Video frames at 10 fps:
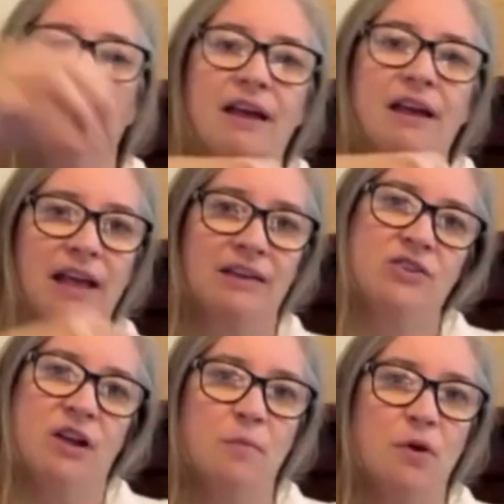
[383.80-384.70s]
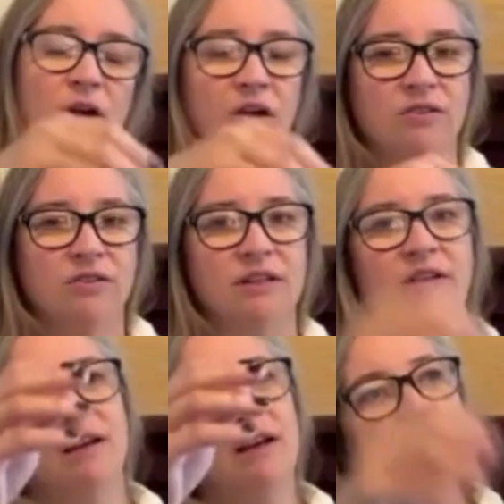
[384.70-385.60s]
and then X number of dollars
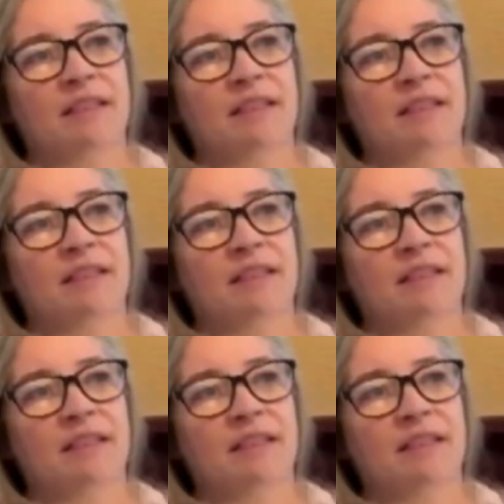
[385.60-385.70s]
in